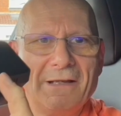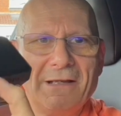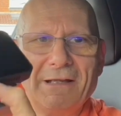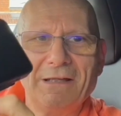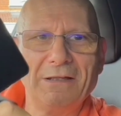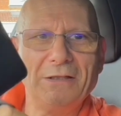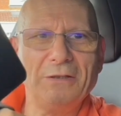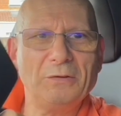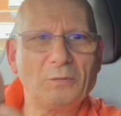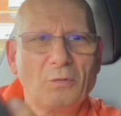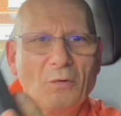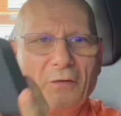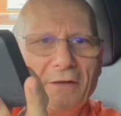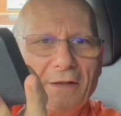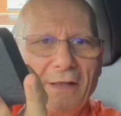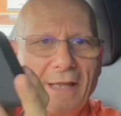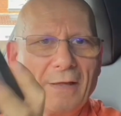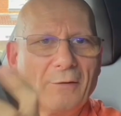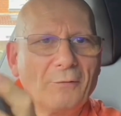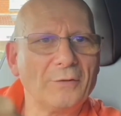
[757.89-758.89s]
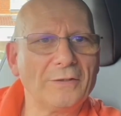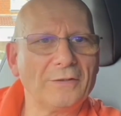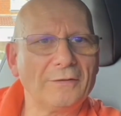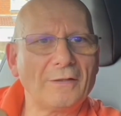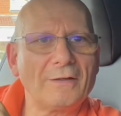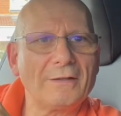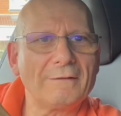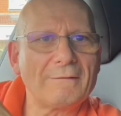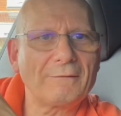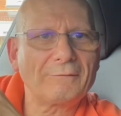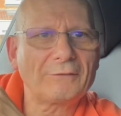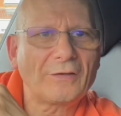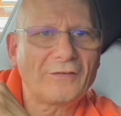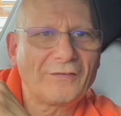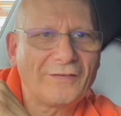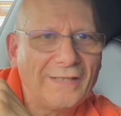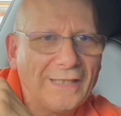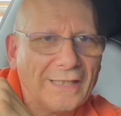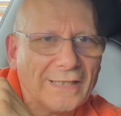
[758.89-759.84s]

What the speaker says: Who'd want that when you don't even have to see it?